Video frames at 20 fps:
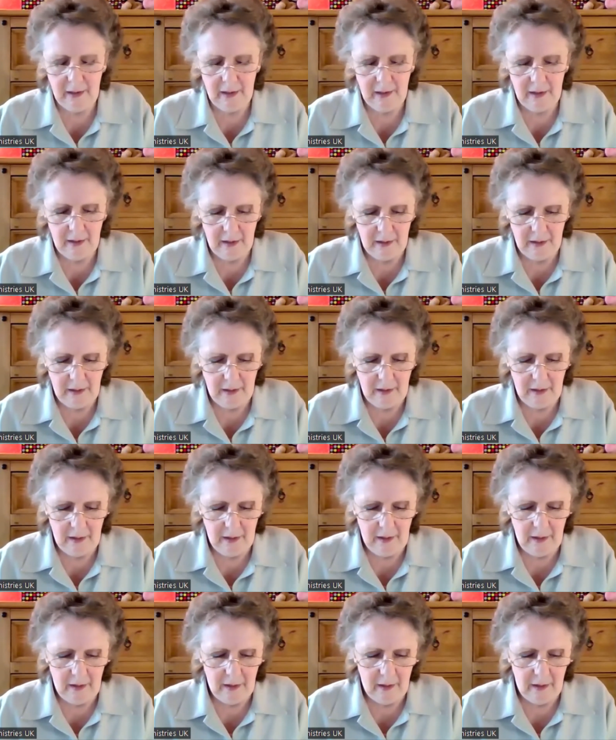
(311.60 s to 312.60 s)

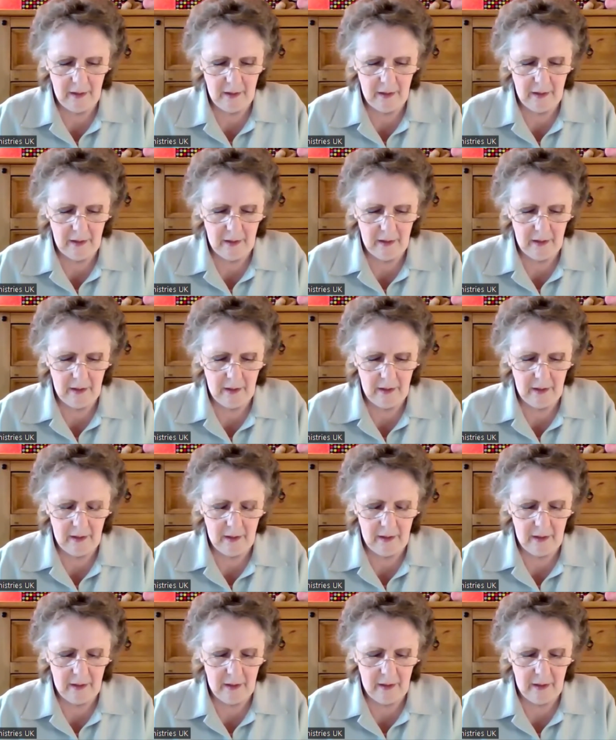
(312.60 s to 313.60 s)

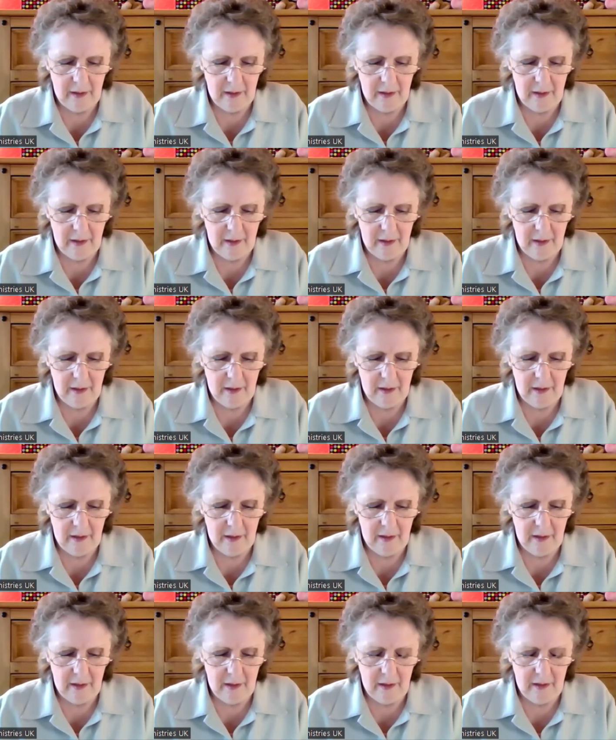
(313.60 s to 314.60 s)

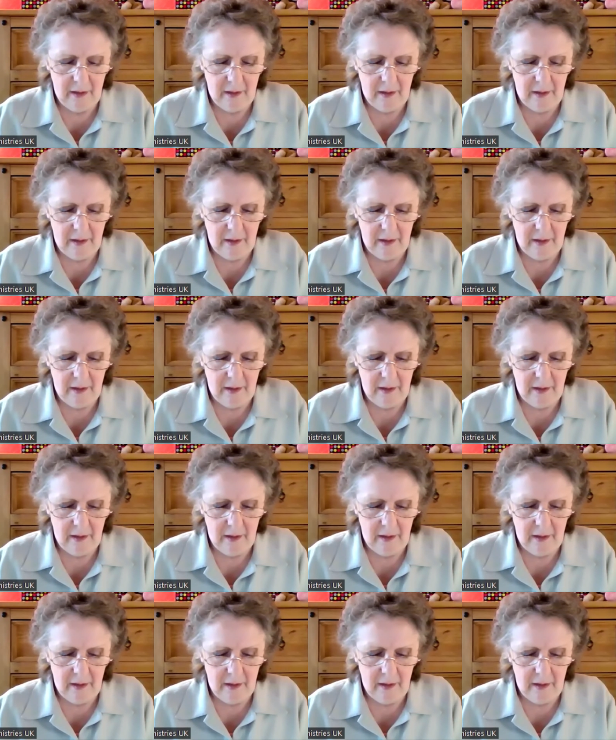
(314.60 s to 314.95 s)
(no one is talking)